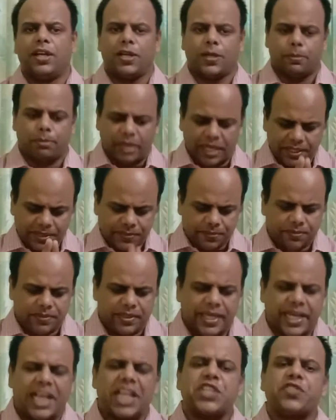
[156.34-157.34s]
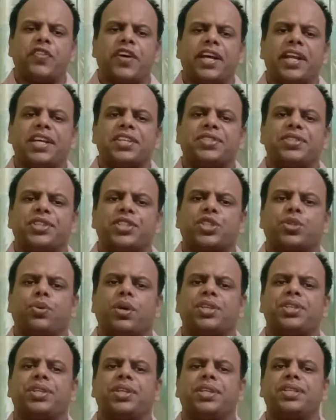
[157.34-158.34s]
But as far as this
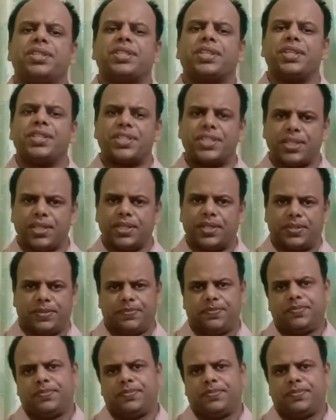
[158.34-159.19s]
question is concerned,